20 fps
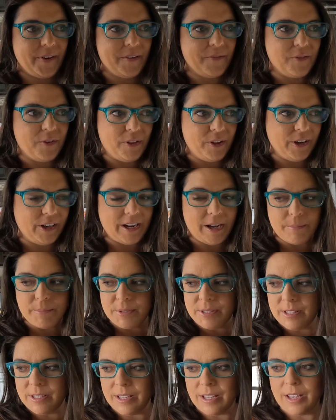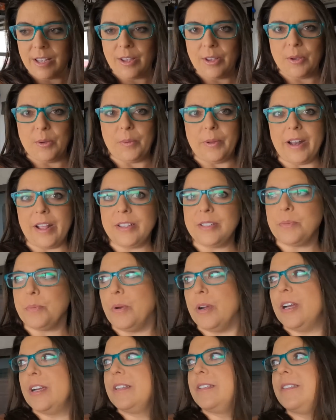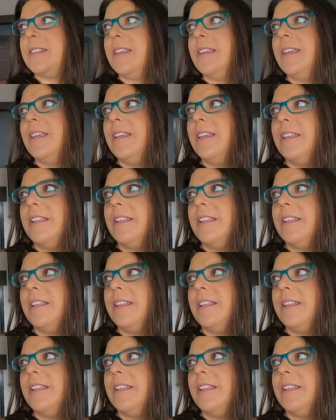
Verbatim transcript: got full hookups. What else works?